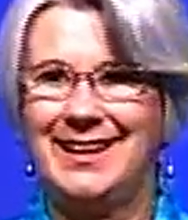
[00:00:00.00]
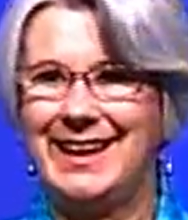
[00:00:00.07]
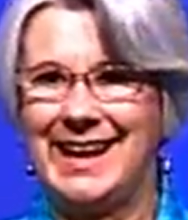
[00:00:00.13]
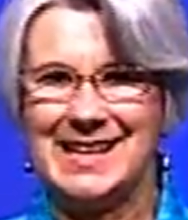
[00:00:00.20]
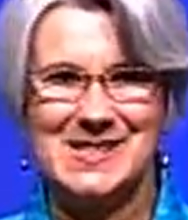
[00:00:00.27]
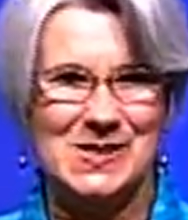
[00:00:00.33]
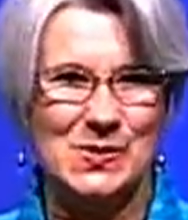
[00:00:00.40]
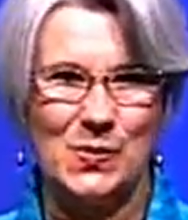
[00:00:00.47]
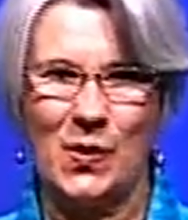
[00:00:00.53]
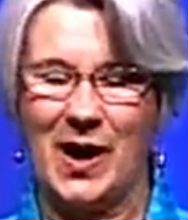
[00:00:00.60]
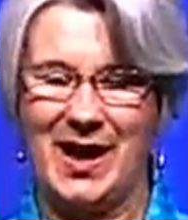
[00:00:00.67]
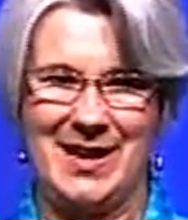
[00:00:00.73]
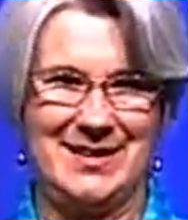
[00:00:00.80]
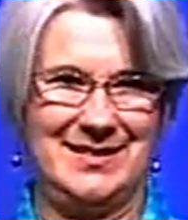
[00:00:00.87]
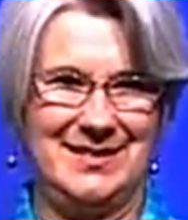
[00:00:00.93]
guess
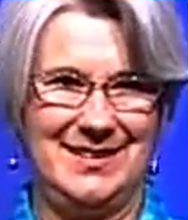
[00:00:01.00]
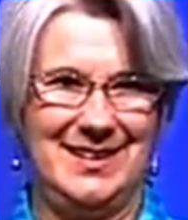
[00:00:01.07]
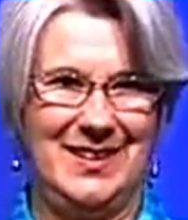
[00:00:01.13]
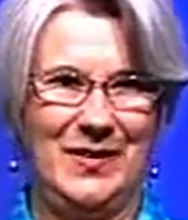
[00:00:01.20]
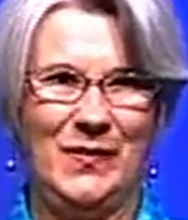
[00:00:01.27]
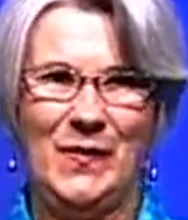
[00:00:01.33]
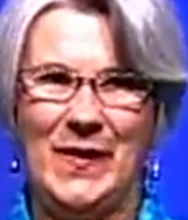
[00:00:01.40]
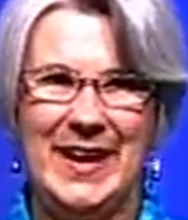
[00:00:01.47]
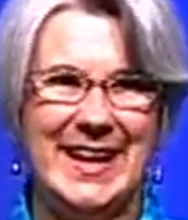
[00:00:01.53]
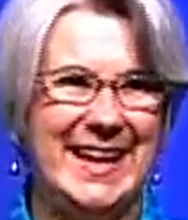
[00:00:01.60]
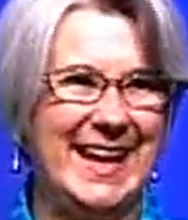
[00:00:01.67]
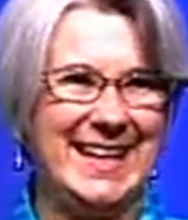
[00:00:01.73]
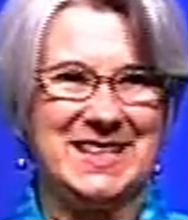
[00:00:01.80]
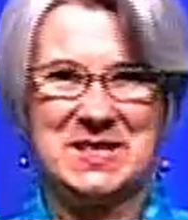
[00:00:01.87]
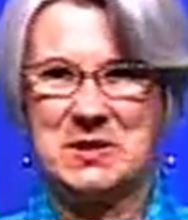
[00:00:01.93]
what? We
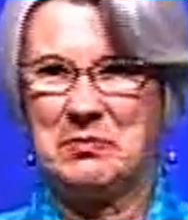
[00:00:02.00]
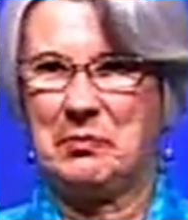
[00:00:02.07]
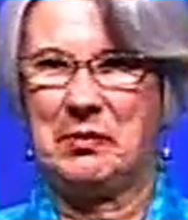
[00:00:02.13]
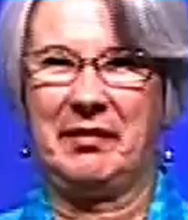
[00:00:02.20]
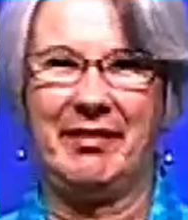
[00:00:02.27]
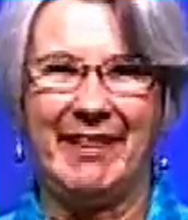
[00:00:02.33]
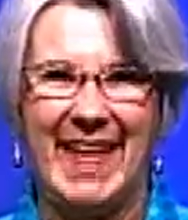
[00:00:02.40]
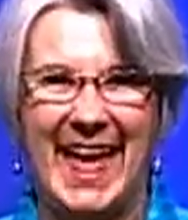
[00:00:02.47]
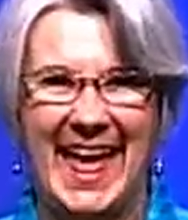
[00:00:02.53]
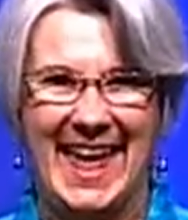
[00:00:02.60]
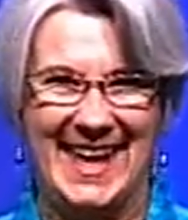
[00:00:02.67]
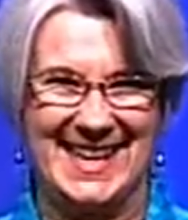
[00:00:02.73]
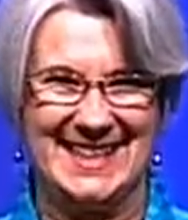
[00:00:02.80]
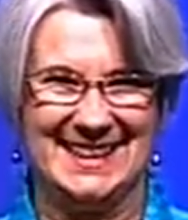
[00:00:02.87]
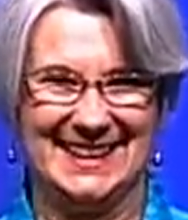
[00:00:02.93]
get to
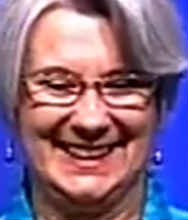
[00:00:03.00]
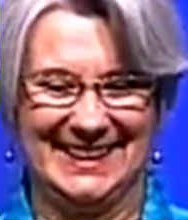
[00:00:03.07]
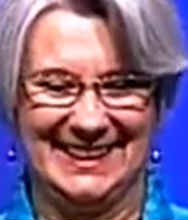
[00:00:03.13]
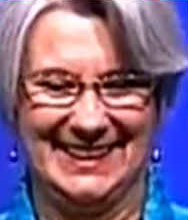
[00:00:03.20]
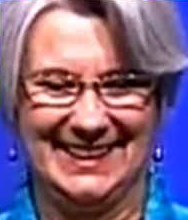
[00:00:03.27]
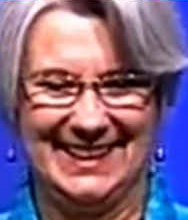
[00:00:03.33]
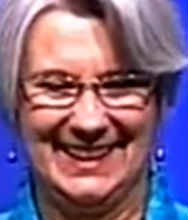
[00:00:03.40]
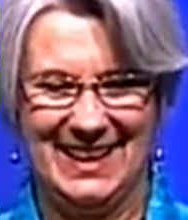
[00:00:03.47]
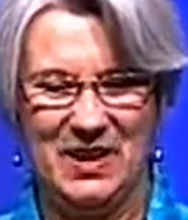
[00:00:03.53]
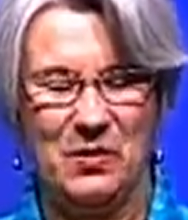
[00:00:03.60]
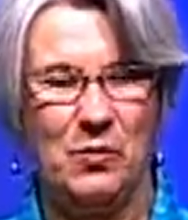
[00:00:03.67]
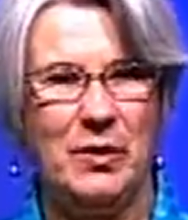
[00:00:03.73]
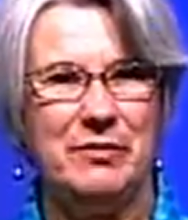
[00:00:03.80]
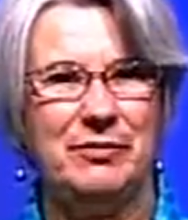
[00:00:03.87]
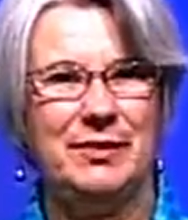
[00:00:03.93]
play.
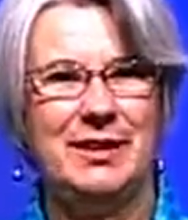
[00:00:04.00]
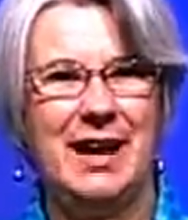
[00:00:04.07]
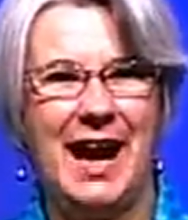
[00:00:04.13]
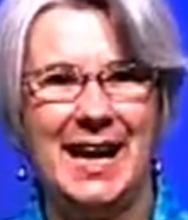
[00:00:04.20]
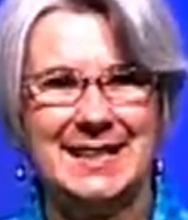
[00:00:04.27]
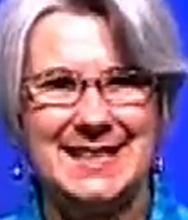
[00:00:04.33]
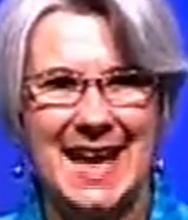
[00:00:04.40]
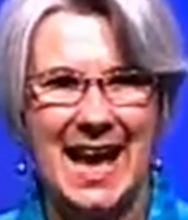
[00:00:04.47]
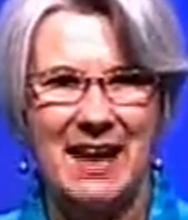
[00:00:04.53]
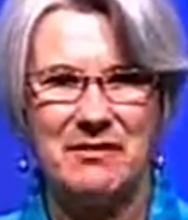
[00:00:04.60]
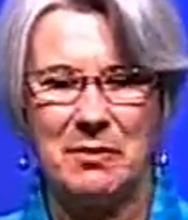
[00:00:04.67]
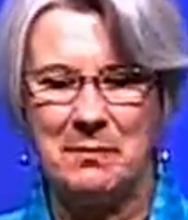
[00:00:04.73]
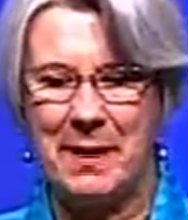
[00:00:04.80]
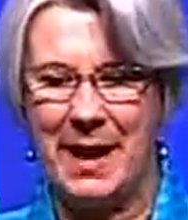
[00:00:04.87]
We've got to have